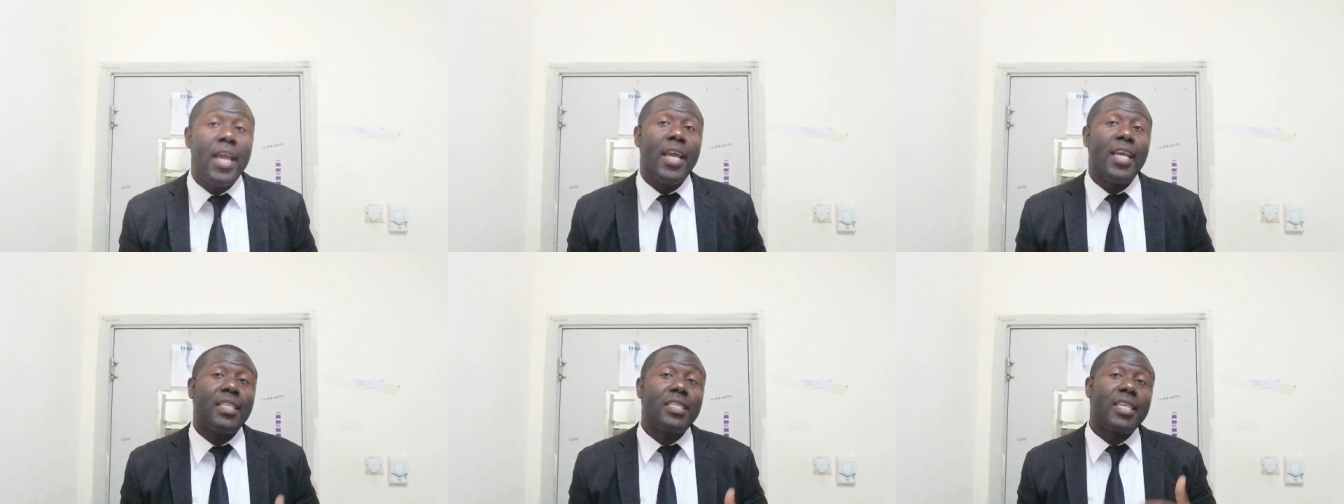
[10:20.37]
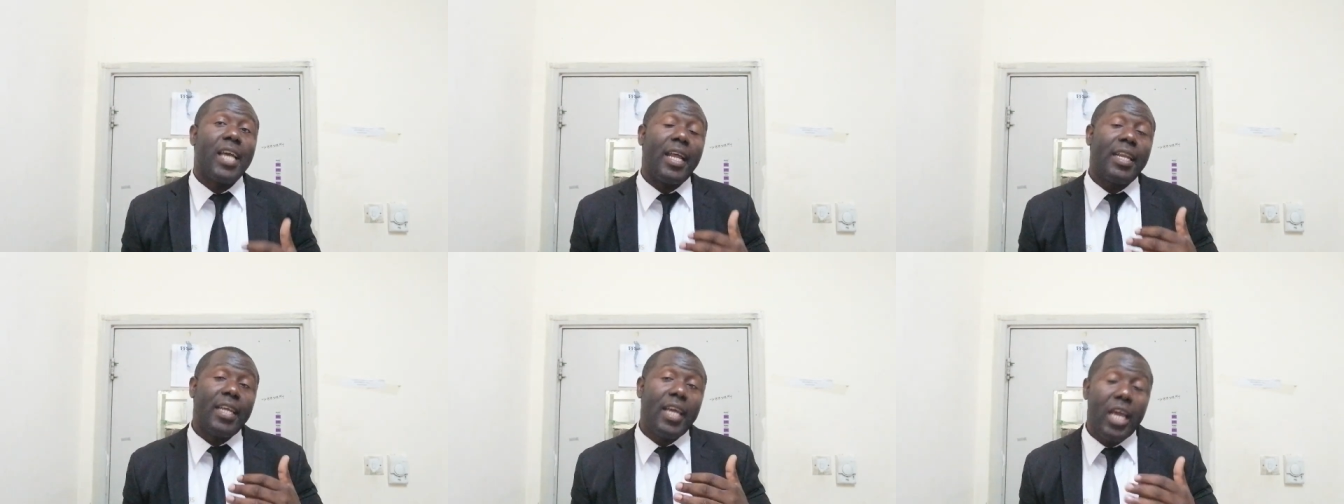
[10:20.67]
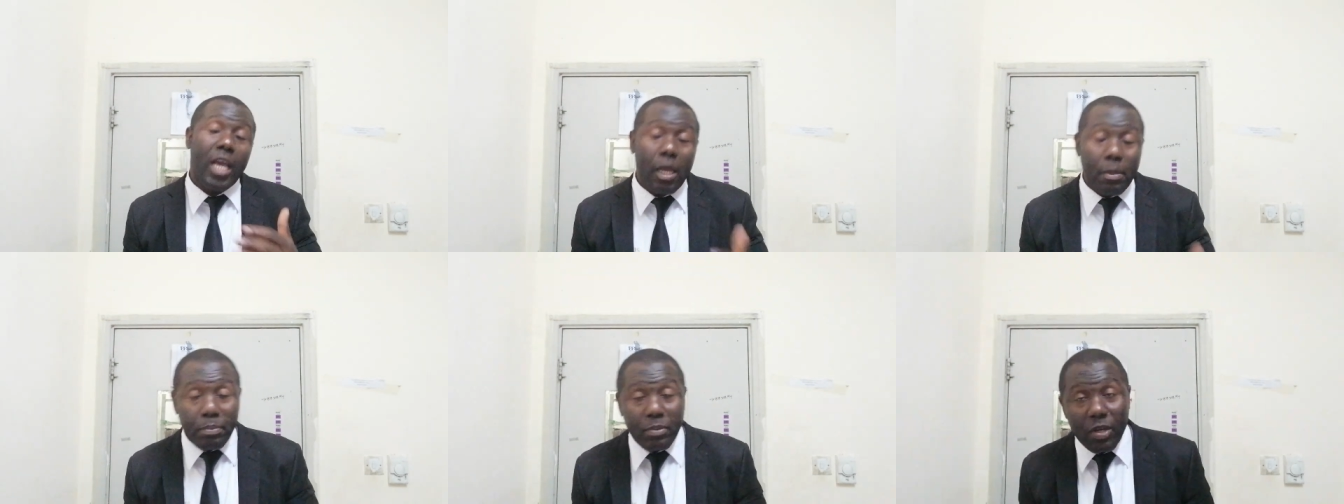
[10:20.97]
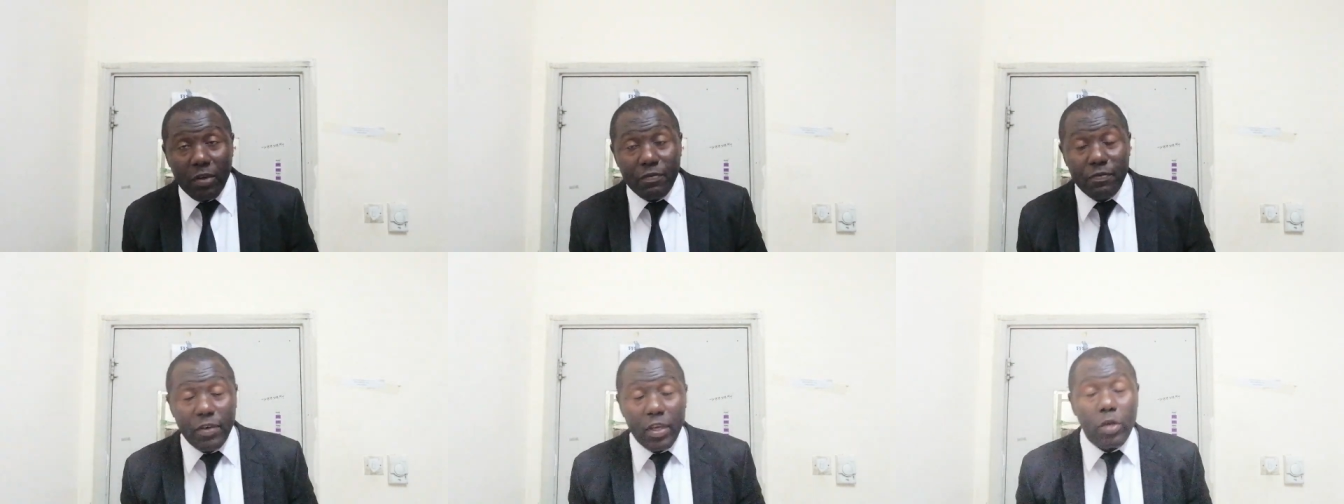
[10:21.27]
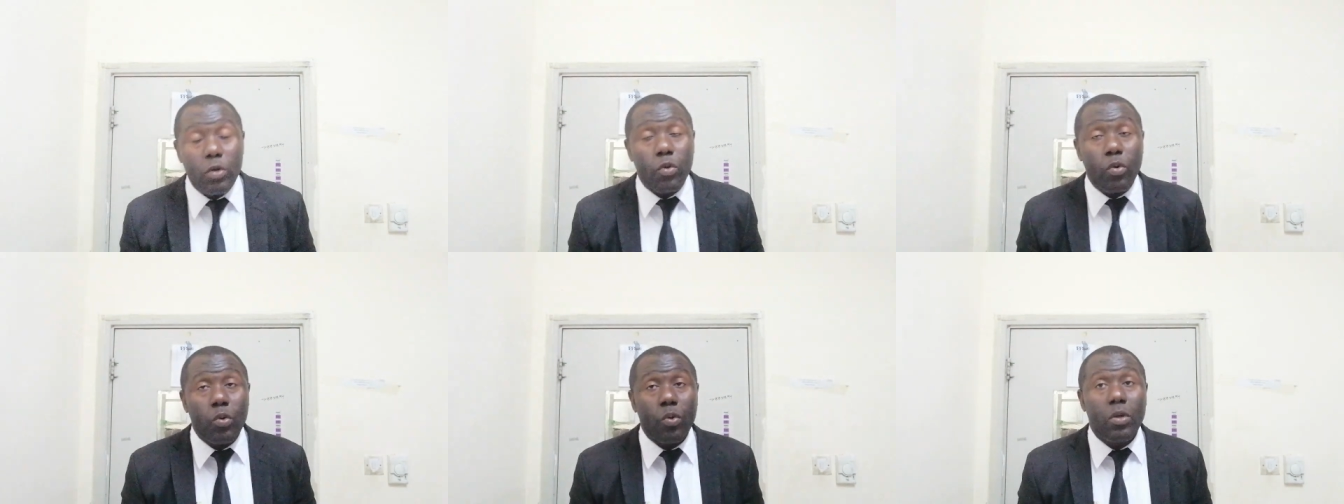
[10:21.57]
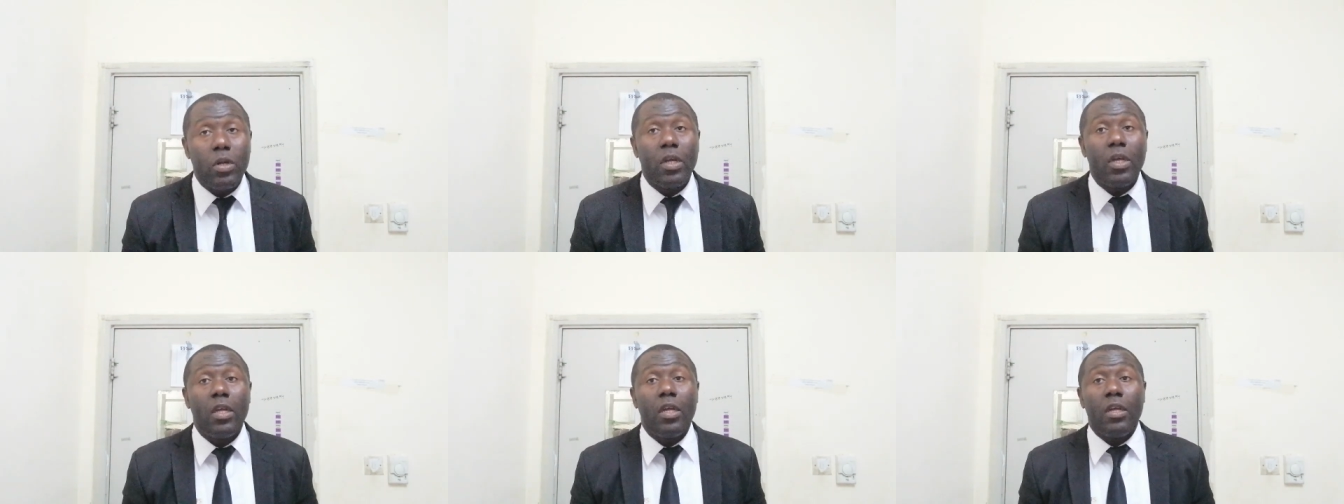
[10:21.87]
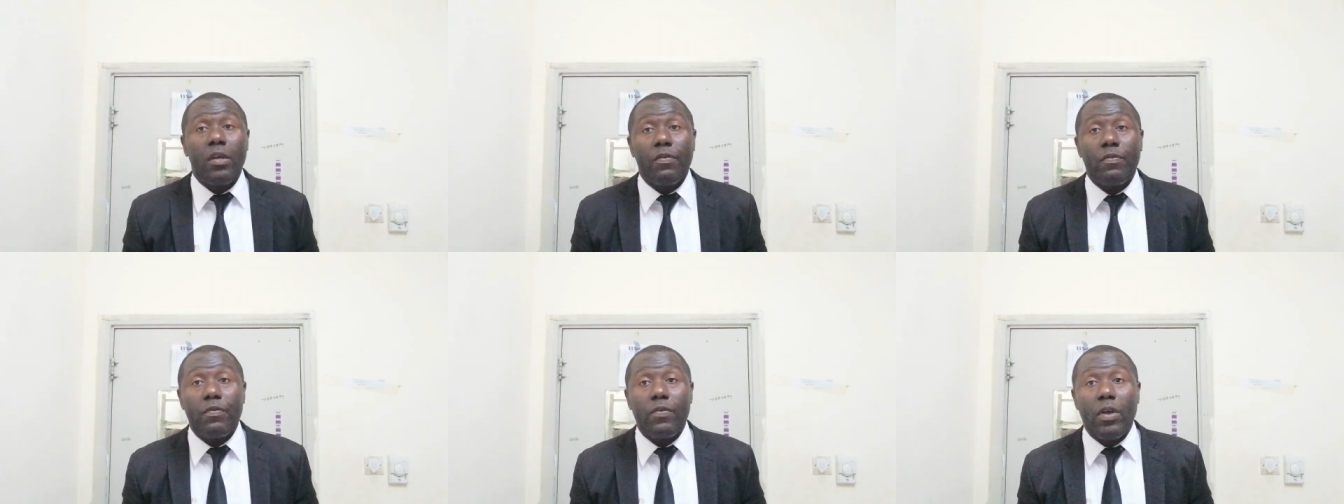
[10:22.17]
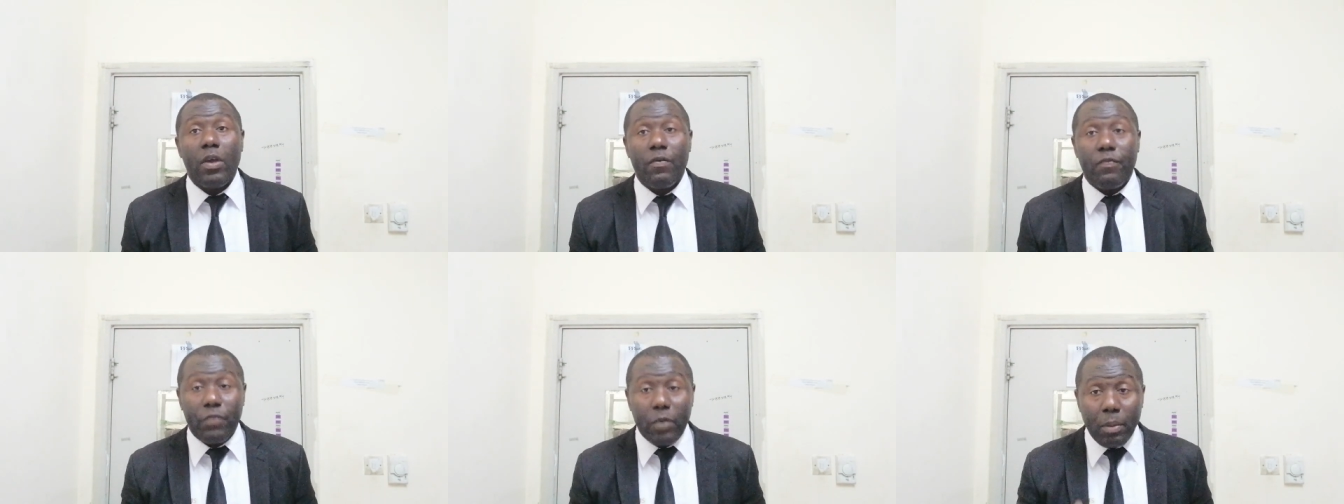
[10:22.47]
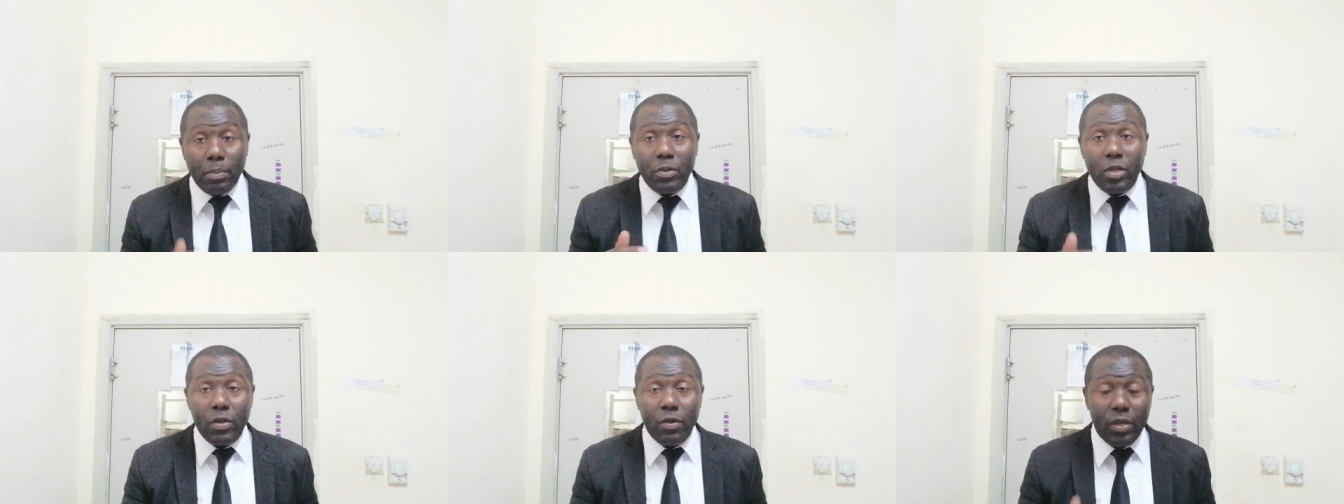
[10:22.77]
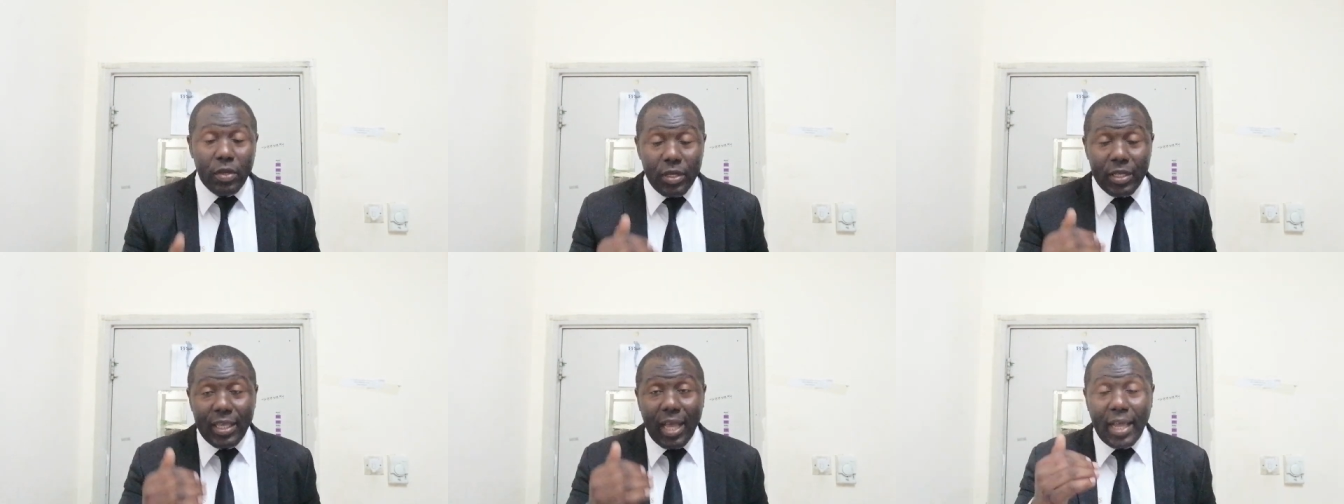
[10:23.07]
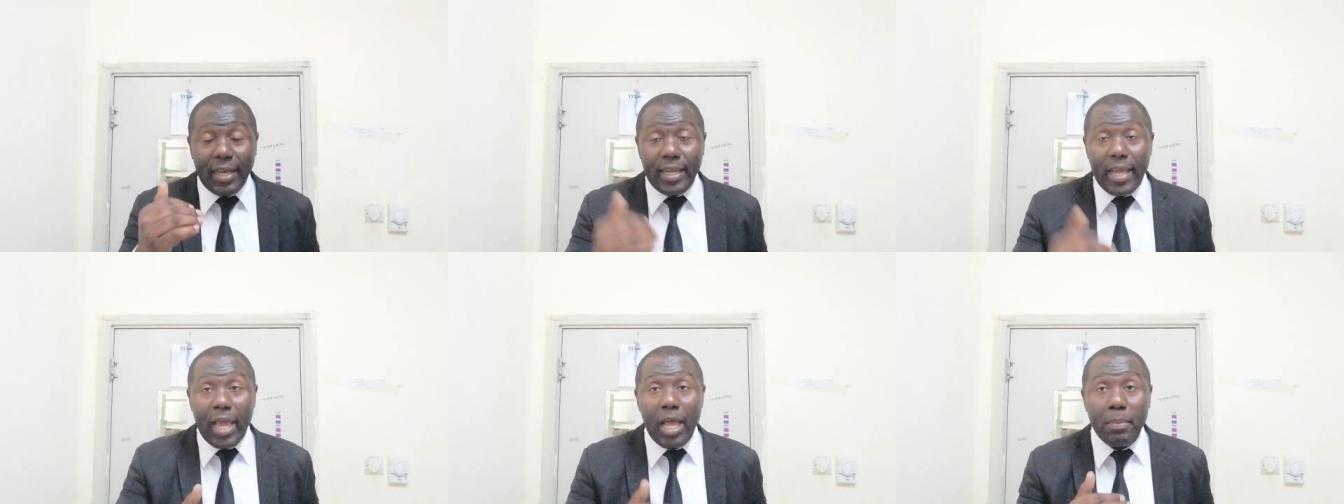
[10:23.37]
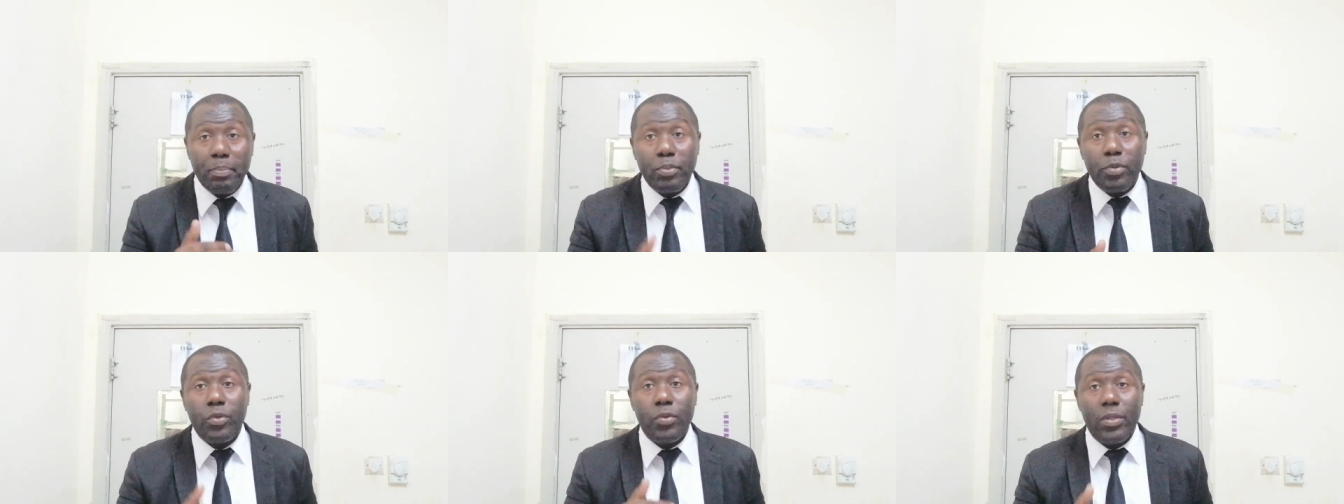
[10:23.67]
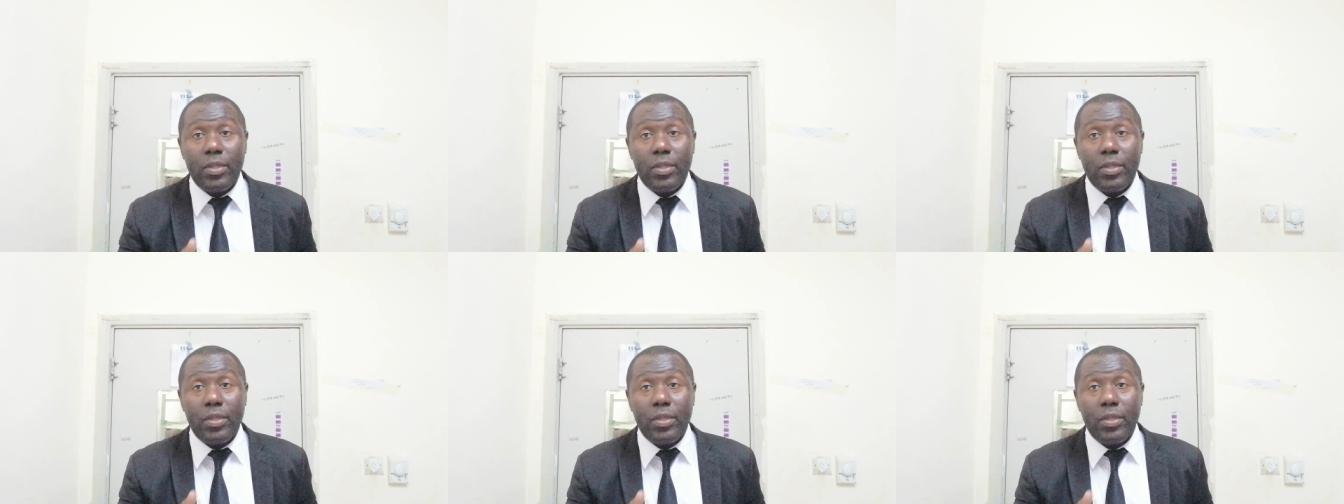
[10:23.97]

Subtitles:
it can help the vehicle it can help